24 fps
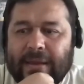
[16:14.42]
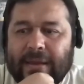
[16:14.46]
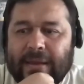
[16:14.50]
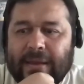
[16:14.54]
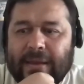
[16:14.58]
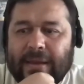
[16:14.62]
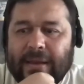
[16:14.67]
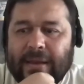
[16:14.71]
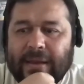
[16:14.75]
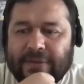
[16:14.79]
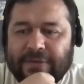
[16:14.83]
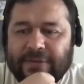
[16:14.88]

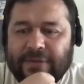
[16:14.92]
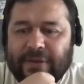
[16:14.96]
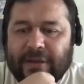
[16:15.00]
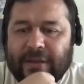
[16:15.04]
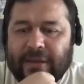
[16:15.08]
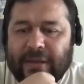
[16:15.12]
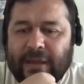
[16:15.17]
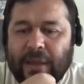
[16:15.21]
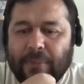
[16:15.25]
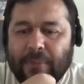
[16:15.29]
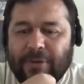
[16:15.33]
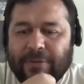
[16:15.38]

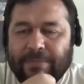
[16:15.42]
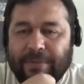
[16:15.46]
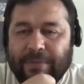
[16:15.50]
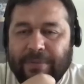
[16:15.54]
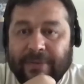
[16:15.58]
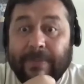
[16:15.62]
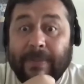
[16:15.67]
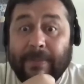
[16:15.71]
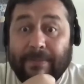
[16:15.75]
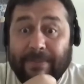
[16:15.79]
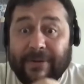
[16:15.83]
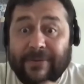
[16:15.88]
actually I was
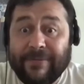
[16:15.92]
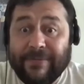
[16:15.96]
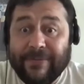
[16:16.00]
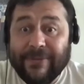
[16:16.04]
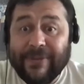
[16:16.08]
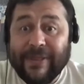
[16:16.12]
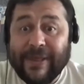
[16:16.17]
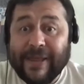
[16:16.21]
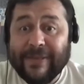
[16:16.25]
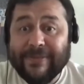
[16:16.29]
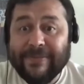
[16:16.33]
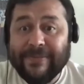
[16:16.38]
very prepared for
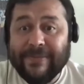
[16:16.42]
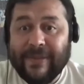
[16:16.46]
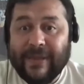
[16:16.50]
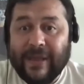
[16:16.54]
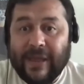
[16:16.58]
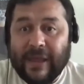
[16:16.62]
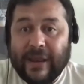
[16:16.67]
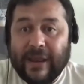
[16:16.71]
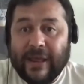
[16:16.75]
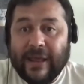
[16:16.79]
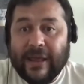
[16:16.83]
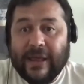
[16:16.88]

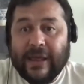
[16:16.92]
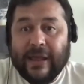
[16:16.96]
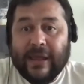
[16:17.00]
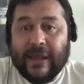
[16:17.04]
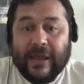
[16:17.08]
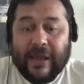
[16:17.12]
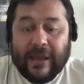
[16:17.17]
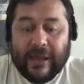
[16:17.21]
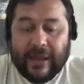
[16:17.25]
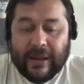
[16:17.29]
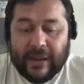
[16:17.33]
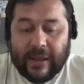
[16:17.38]
that,
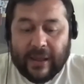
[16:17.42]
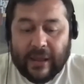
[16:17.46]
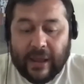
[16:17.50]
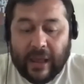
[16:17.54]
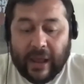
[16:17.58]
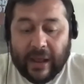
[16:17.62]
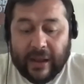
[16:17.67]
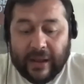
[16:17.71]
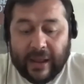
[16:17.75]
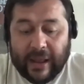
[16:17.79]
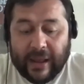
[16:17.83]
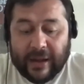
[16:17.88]

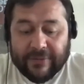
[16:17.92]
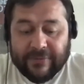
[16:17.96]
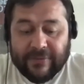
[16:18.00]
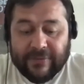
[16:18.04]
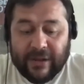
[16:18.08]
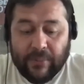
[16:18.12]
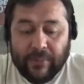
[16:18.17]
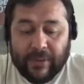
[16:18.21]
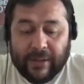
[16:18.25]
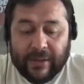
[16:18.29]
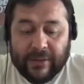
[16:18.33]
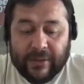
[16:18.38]

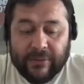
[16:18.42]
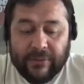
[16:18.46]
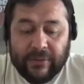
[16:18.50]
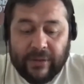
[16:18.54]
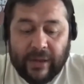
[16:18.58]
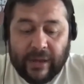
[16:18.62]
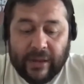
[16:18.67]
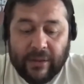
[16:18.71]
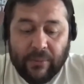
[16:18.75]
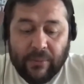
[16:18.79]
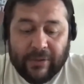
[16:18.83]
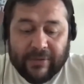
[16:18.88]

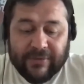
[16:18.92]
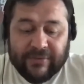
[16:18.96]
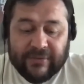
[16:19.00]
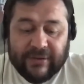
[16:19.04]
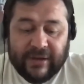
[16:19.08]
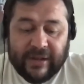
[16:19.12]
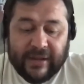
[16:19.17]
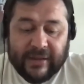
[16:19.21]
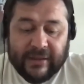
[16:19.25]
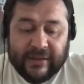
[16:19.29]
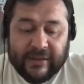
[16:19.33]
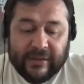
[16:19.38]
I was
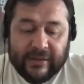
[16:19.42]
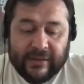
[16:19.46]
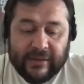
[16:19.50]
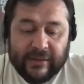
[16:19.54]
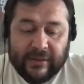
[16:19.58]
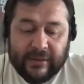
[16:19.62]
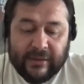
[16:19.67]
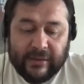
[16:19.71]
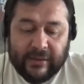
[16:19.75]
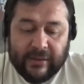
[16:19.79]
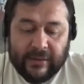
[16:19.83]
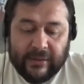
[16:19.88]
like
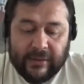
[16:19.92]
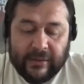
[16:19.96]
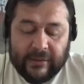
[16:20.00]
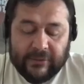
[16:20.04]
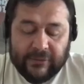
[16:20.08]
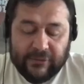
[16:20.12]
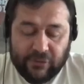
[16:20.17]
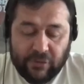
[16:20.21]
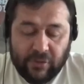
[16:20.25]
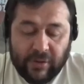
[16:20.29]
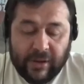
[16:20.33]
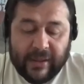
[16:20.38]

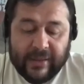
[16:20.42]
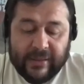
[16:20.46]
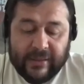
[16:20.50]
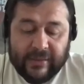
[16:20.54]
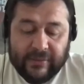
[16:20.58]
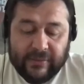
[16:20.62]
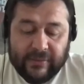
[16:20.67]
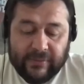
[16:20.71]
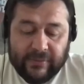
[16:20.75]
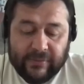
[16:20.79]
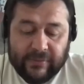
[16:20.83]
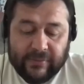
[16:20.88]

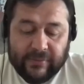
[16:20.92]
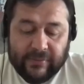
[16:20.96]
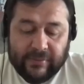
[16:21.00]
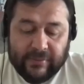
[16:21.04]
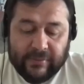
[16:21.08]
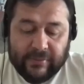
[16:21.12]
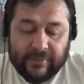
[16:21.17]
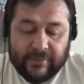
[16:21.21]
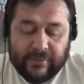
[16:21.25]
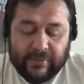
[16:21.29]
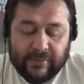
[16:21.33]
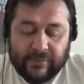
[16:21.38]
trying
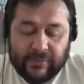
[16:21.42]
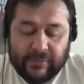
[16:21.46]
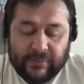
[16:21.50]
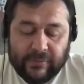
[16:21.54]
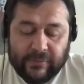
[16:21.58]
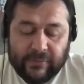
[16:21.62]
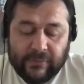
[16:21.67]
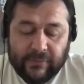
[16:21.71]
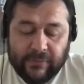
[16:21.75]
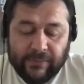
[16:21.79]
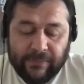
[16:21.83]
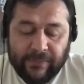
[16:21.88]

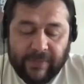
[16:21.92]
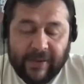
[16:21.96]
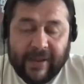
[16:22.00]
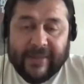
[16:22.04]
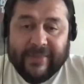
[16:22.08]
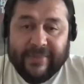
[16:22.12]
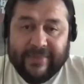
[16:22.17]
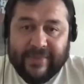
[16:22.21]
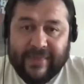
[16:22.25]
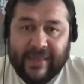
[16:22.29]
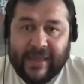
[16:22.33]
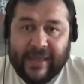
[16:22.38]
to
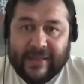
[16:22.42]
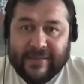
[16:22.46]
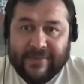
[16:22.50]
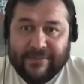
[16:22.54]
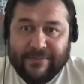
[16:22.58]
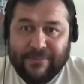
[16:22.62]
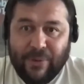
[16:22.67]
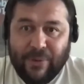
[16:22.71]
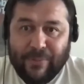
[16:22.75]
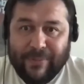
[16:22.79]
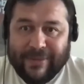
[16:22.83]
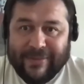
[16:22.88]
find that
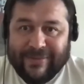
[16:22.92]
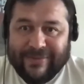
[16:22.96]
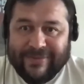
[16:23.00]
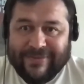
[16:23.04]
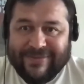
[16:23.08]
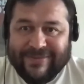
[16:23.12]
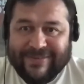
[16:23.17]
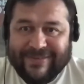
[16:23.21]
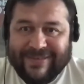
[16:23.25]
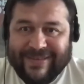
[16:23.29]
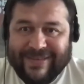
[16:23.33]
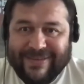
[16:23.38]

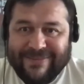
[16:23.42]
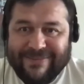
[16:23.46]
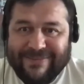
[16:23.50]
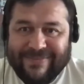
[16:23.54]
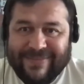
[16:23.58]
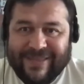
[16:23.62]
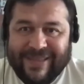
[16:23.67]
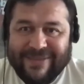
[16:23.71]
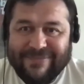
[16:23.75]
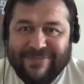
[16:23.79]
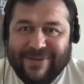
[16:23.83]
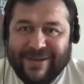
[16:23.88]
moment in
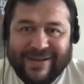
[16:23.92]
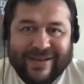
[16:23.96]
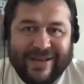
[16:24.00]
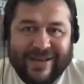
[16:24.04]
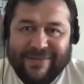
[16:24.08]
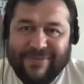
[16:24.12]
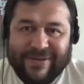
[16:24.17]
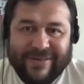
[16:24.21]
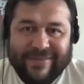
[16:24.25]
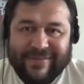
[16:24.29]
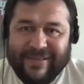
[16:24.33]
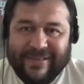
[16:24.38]

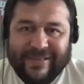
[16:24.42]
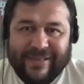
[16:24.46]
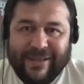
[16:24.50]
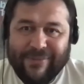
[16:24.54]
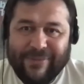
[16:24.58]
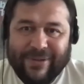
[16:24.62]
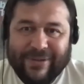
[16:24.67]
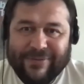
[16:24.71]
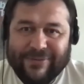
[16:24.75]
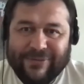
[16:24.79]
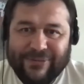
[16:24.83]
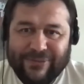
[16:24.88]
every scene that I
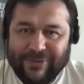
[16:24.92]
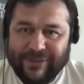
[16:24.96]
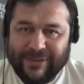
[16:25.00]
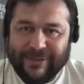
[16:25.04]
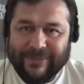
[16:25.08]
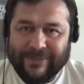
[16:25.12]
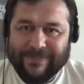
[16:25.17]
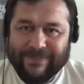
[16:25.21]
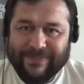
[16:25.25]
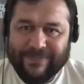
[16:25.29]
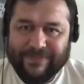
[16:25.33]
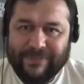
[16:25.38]
was shooting,
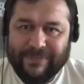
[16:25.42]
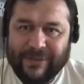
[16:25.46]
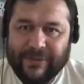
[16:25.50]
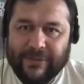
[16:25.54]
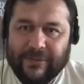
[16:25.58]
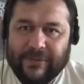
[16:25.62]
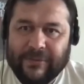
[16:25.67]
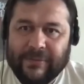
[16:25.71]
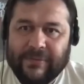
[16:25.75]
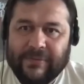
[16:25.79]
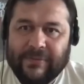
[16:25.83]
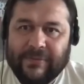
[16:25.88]

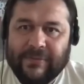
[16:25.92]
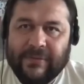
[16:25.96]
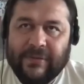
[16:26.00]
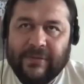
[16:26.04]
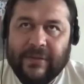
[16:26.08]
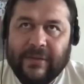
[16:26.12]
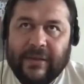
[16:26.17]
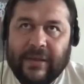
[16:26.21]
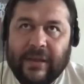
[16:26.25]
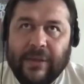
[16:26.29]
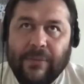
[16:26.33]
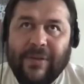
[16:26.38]
because
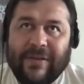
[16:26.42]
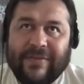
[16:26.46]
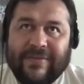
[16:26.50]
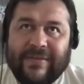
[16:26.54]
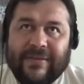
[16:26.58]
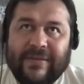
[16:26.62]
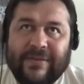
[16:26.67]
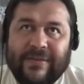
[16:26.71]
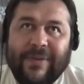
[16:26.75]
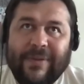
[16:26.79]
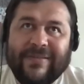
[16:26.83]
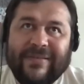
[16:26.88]
if
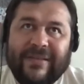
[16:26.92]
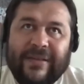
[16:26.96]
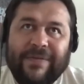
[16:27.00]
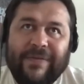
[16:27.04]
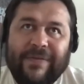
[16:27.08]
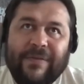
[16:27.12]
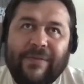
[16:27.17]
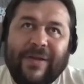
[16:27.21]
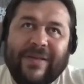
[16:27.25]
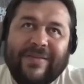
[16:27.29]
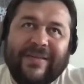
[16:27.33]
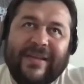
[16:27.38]

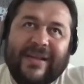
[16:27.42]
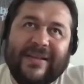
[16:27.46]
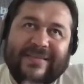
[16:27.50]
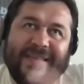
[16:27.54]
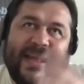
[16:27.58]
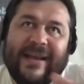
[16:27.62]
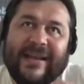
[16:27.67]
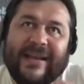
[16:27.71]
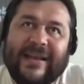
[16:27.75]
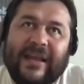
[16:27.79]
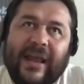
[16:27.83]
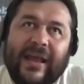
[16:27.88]
it was
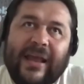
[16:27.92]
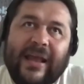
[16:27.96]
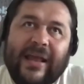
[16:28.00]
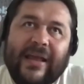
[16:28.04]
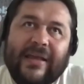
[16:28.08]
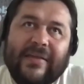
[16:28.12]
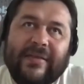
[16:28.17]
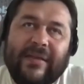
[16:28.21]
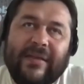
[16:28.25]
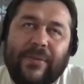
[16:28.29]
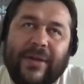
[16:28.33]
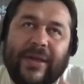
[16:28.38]
exactly
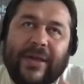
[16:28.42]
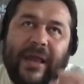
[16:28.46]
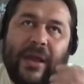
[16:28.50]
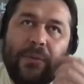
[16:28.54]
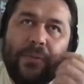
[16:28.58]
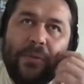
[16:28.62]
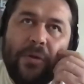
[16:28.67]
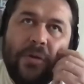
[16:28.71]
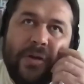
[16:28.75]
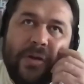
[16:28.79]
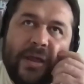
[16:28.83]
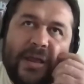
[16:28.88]
the way I
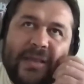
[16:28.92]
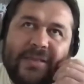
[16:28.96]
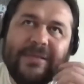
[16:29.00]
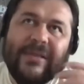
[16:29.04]
wrote it,